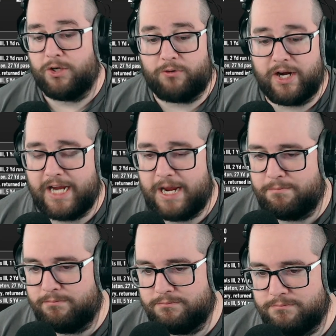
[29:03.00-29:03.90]
But a great game
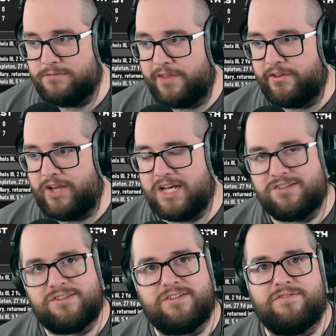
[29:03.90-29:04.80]

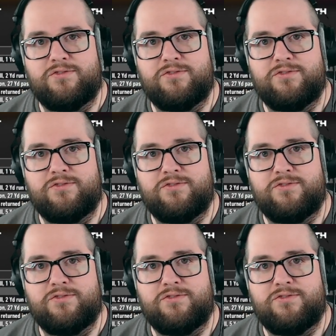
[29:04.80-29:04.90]
nonetheless,